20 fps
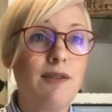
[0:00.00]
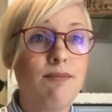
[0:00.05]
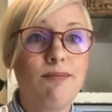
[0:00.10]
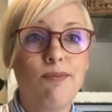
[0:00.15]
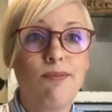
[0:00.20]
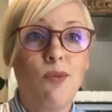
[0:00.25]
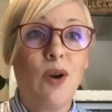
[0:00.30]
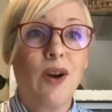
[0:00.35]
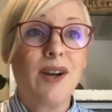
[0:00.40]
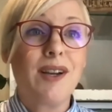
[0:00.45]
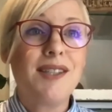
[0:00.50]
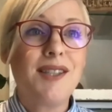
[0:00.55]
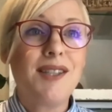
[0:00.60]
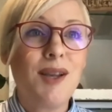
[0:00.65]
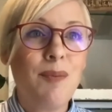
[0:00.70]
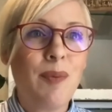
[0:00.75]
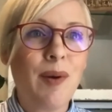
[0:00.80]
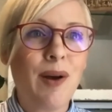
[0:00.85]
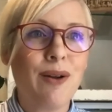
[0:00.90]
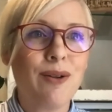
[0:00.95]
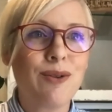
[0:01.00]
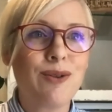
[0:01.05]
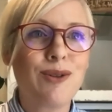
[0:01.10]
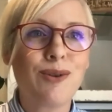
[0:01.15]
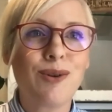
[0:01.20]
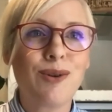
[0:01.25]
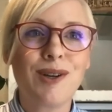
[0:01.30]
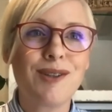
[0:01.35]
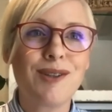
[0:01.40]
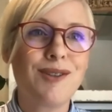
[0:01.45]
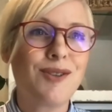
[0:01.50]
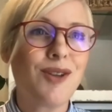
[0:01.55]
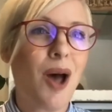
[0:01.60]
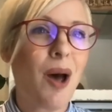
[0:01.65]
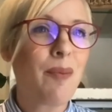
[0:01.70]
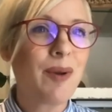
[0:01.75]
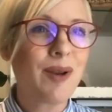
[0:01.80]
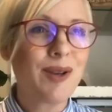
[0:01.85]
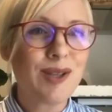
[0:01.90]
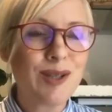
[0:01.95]
wearing seatbelts or
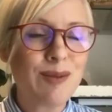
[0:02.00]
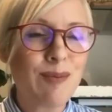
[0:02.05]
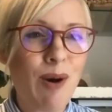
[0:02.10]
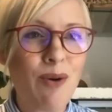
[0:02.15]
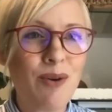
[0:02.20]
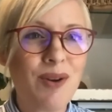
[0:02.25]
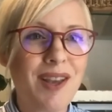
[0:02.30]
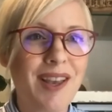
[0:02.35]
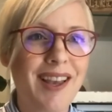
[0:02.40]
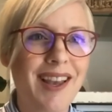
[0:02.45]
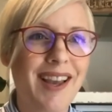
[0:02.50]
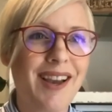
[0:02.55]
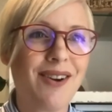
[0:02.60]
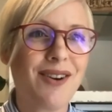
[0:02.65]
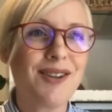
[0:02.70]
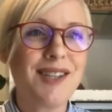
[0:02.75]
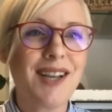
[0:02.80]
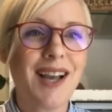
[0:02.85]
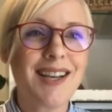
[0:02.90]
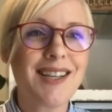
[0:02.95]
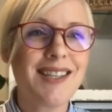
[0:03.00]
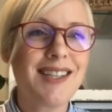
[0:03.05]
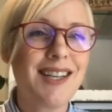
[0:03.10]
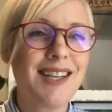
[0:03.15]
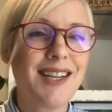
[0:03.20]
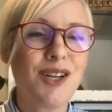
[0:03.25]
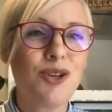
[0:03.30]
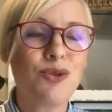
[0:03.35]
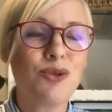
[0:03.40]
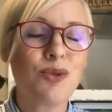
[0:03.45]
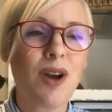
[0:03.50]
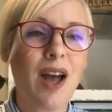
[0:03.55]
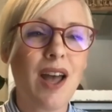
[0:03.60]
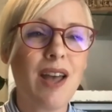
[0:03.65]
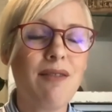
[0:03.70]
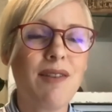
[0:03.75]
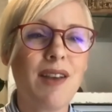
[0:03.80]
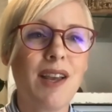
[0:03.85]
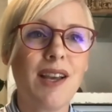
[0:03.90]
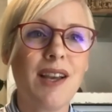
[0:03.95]
stopping smoking or texting and
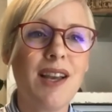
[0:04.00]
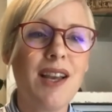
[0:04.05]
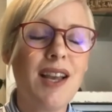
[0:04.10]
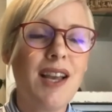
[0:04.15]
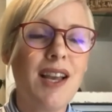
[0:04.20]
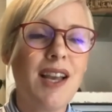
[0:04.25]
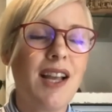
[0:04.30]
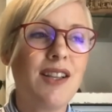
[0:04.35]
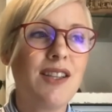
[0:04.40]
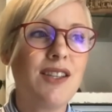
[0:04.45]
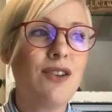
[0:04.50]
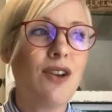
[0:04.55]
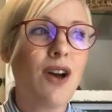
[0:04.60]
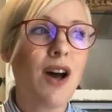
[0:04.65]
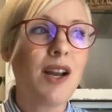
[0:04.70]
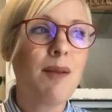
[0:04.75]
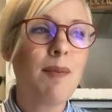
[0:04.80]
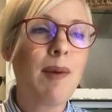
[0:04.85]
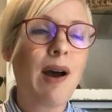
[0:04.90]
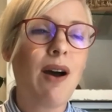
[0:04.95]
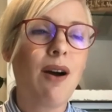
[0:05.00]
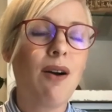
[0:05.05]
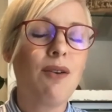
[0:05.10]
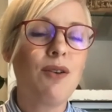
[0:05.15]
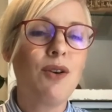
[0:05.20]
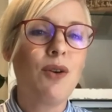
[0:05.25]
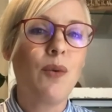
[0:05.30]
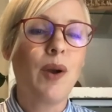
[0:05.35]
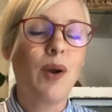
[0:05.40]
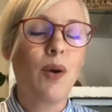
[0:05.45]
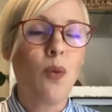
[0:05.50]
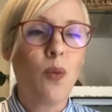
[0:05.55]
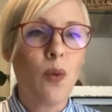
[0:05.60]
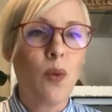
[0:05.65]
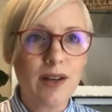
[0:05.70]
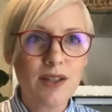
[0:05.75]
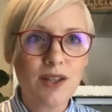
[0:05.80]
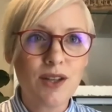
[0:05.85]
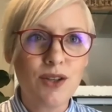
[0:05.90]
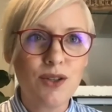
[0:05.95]
driving, it's not about knowing
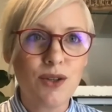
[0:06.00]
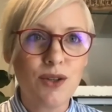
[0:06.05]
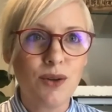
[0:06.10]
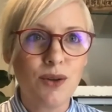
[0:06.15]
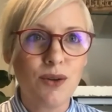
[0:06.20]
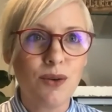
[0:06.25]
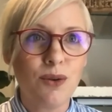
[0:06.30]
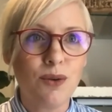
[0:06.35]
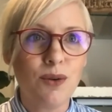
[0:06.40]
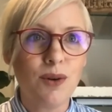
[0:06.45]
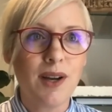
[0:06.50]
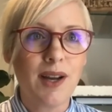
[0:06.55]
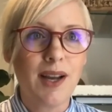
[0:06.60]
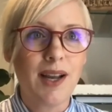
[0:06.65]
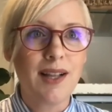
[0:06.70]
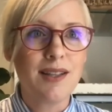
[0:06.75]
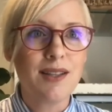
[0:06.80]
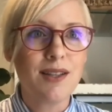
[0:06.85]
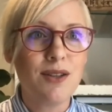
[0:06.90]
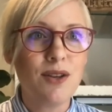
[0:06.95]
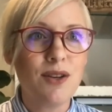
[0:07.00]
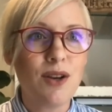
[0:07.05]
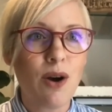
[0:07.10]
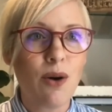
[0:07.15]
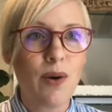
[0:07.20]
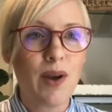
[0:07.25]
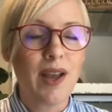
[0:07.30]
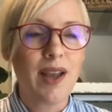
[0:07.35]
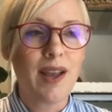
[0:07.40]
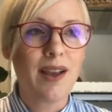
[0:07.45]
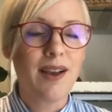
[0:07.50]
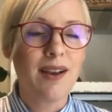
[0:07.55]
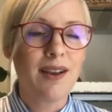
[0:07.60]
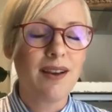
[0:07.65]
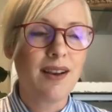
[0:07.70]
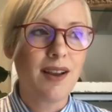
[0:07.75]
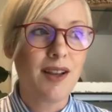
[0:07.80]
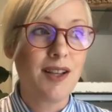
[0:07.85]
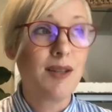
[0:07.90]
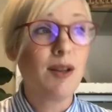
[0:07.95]
what to do. It's
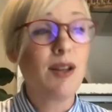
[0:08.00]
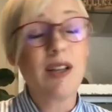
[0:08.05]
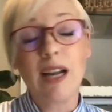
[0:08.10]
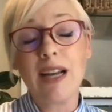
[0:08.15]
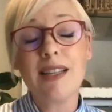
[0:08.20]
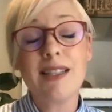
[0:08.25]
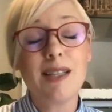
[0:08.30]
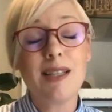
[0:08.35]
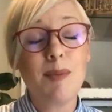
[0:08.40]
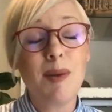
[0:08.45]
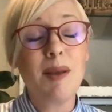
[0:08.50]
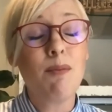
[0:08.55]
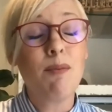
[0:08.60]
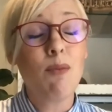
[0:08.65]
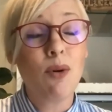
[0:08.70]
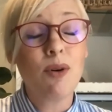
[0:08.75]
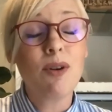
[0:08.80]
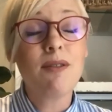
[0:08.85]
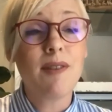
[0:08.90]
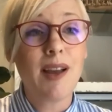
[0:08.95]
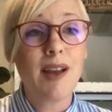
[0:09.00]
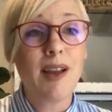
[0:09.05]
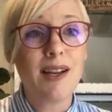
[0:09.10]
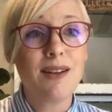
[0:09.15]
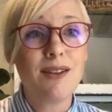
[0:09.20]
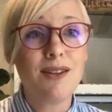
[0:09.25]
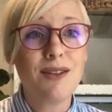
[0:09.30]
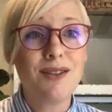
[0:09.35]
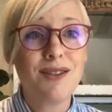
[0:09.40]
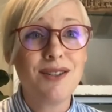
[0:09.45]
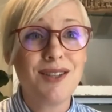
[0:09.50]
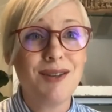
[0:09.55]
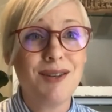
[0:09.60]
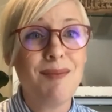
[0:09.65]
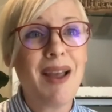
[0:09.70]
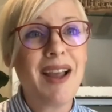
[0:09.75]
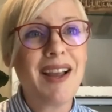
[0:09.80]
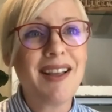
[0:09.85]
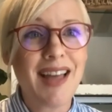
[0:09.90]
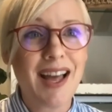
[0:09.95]
I guess being motivated to
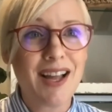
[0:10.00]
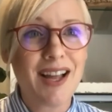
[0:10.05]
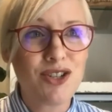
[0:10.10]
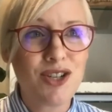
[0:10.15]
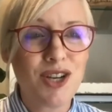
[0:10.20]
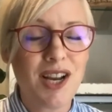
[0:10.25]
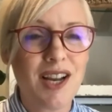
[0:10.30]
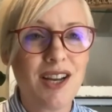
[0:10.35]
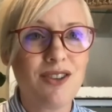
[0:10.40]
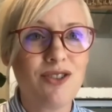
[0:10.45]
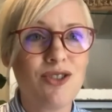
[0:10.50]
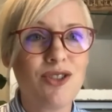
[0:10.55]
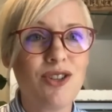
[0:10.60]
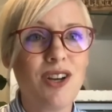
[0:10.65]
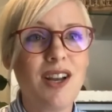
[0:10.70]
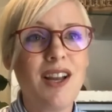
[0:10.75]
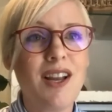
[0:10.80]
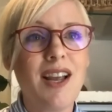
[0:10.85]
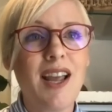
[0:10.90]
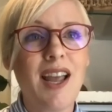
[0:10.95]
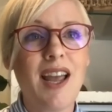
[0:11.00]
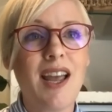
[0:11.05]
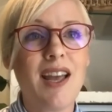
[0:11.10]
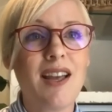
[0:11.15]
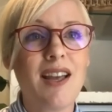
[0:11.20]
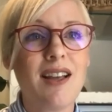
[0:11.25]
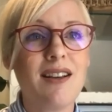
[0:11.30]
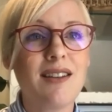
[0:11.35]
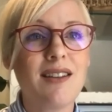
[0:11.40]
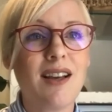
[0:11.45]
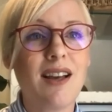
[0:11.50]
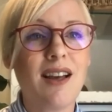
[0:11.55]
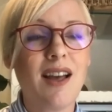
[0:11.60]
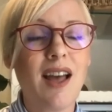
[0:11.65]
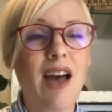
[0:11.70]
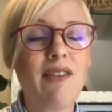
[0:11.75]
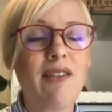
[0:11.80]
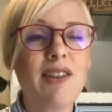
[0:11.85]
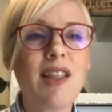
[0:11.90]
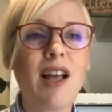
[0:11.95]
make that change, and
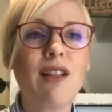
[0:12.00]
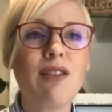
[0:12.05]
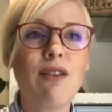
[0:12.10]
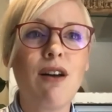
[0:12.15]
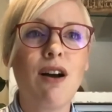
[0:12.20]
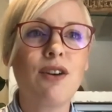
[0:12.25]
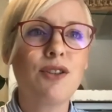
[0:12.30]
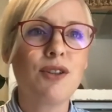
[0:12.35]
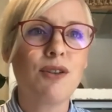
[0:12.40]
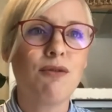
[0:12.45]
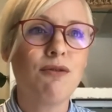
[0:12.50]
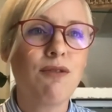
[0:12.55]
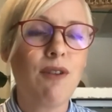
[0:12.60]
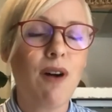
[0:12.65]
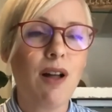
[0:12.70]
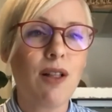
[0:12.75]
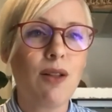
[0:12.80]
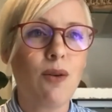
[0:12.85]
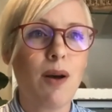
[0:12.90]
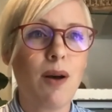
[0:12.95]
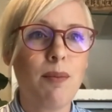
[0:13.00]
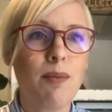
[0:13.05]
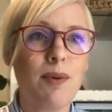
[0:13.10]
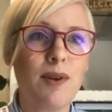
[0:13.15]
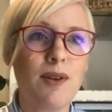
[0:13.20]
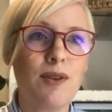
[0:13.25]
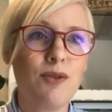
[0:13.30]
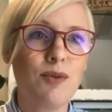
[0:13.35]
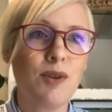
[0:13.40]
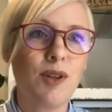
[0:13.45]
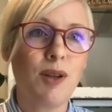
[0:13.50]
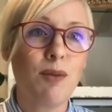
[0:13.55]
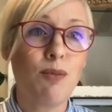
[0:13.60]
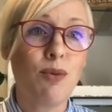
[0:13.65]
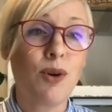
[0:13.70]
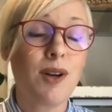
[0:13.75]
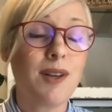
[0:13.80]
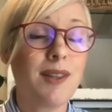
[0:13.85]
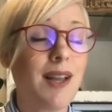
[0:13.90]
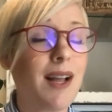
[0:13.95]
having that long-term follow-up is really
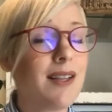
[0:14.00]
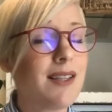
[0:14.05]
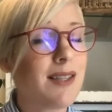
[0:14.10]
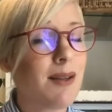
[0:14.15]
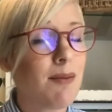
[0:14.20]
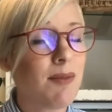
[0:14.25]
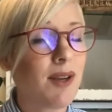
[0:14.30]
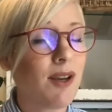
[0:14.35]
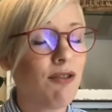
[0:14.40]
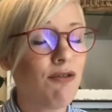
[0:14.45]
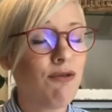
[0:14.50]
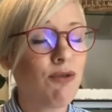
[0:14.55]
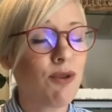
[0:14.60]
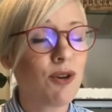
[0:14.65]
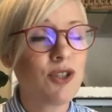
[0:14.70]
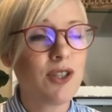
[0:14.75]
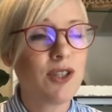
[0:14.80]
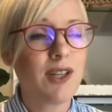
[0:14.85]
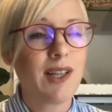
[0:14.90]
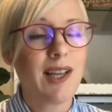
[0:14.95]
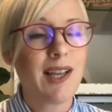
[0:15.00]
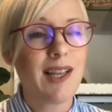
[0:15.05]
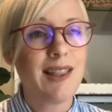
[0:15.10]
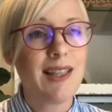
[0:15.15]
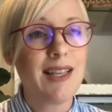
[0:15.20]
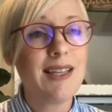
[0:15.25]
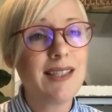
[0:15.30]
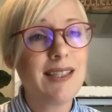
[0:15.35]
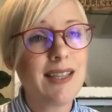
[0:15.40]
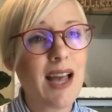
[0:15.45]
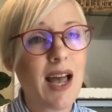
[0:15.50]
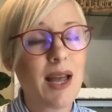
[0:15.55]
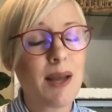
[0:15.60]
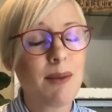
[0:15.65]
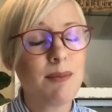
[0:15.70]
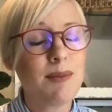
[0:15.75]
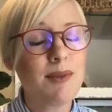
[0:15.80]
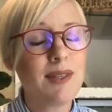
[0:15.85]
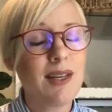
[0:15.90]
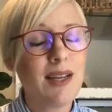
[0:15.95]
important. That's something, unfortunately, in these
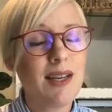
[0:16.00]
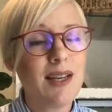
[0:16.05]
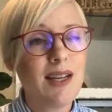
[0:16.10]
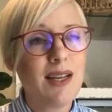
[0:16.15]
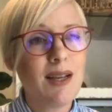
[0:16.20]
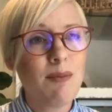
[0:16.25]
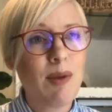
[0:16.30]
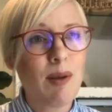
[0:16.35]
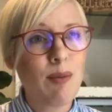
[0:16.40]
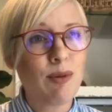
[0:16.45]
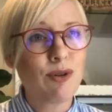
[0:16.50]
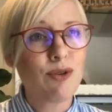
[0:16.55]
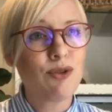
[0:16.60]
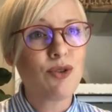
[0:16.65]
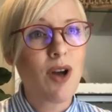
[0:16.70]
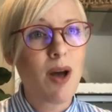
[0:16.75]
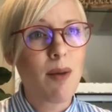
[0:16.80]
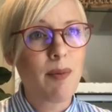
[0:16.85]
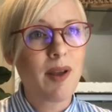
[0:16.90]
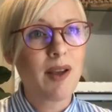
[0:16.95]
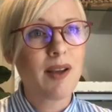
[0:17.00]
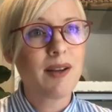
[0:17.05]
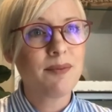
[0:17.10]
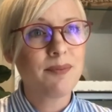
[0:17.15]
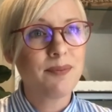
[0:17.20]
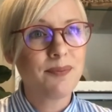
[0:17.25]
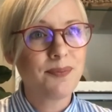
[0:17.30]
times, people are dropping.